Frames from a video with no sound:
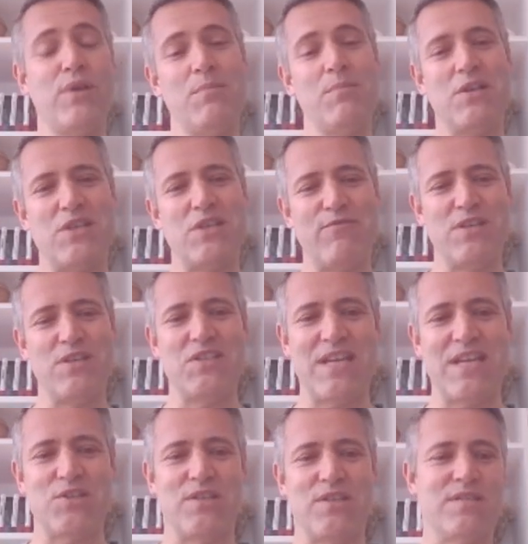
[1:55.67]
pretty much every
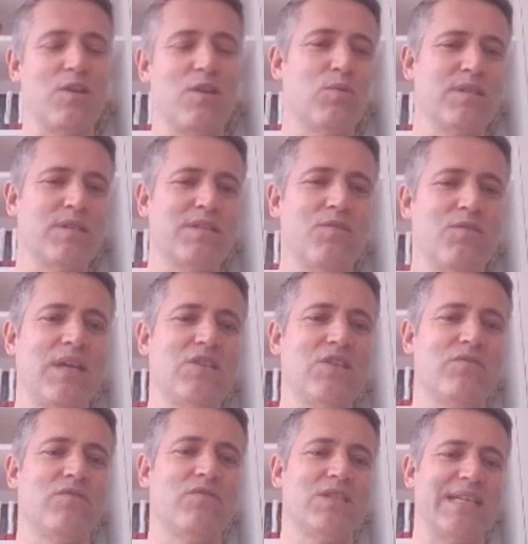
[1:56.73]
session. So what is
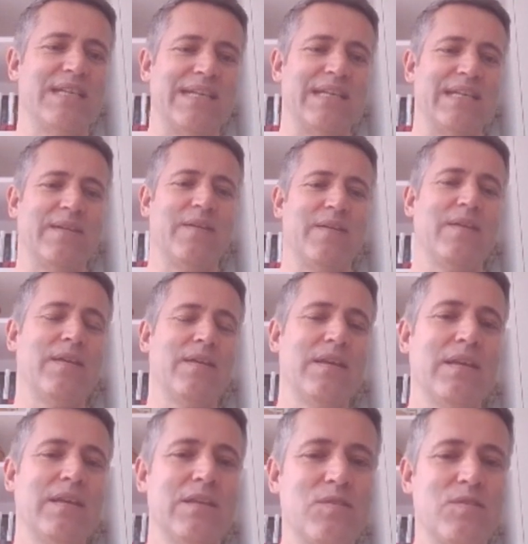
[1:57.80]
donation fatigue?
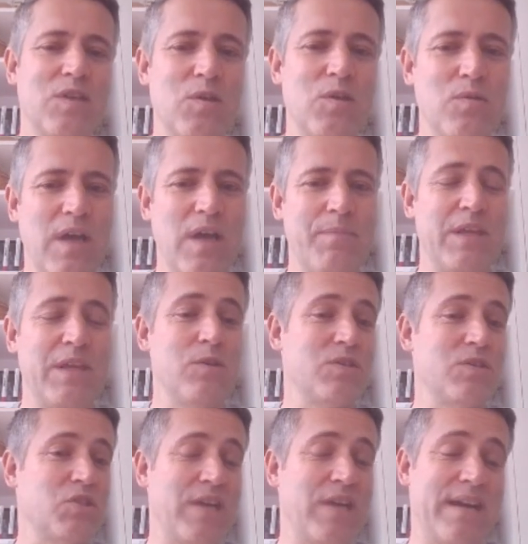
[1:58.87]
So you
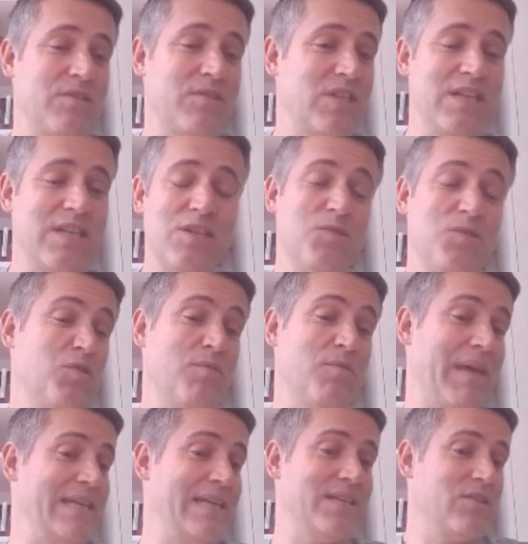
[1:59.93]
as a charity, you do
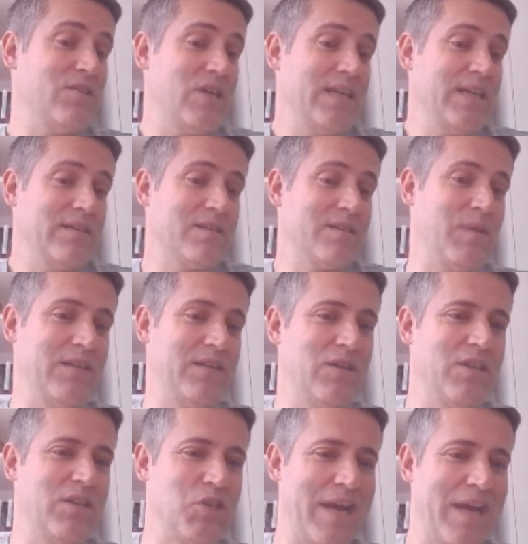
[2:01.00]
amazing things. I mean,